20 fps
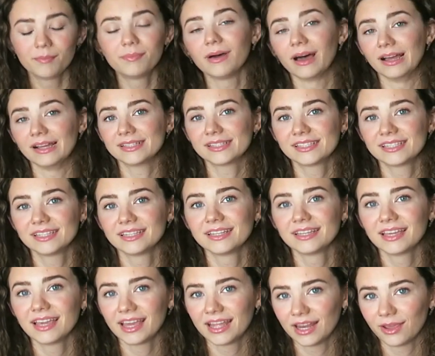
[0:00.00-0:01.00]
But
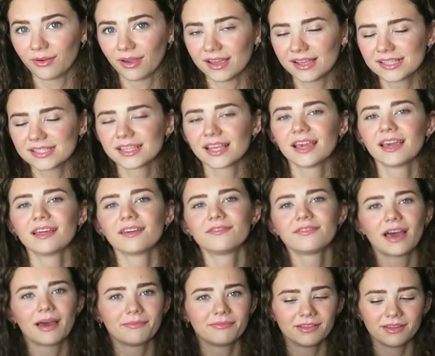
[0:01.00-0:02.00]
anyways,
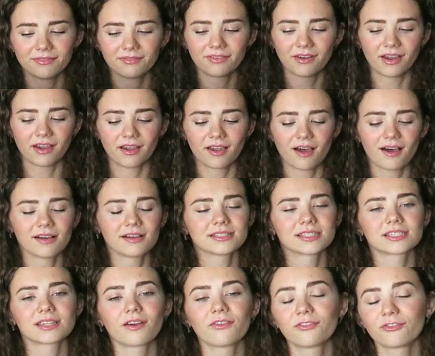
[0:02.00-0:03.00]
FabFitFun
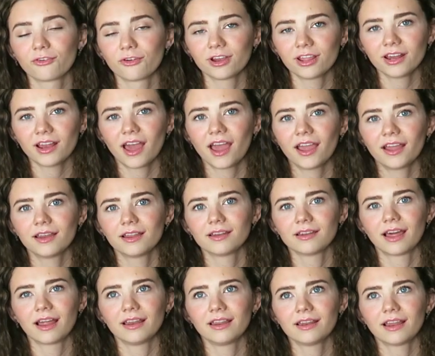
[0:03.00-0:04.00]
costs
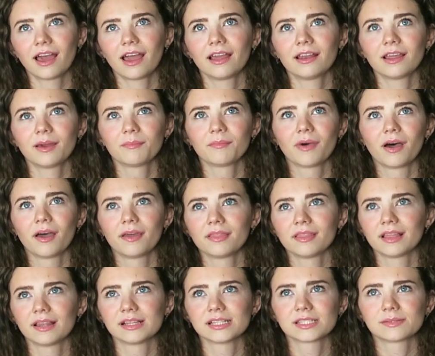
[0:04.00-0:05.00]
$49.99 a
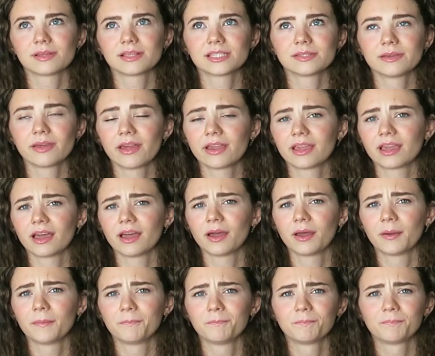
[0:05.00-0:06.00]
month, and it's supposed to be like
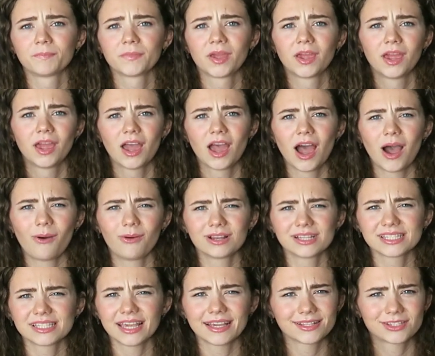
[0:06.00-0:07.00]
I
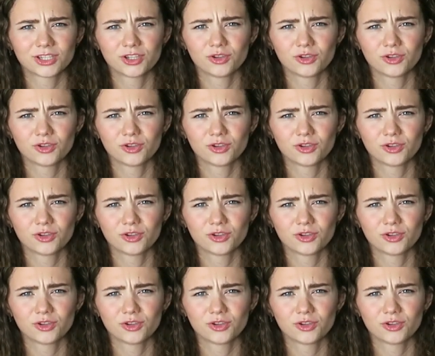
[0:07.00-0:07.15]
want to say a